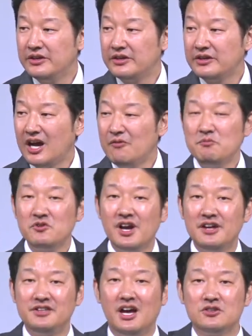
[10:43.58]
How many of you
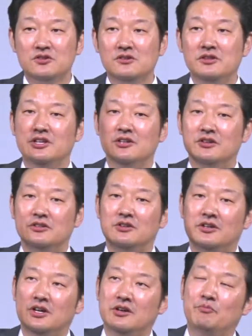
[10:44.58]
guys actually, you know,
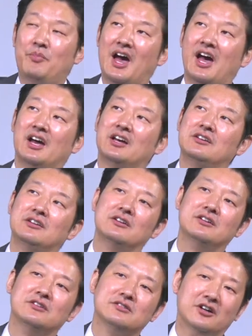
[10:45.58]
back
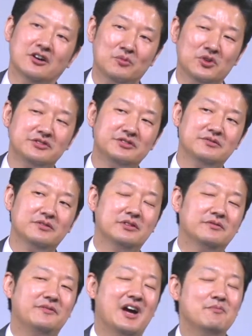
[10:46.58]
almost
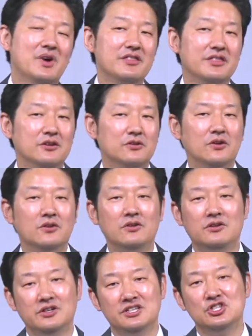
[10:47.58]
5 months ago
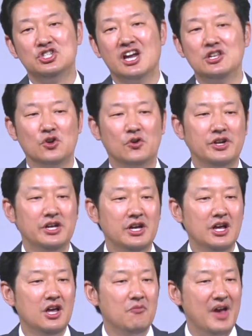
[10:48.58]
in January,
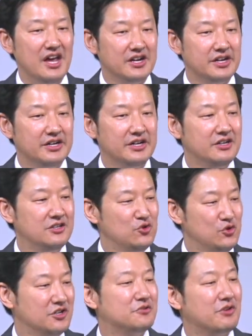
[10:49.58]
made a New
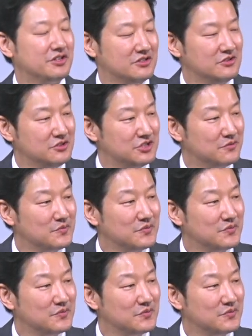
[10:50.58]
Year's resolution?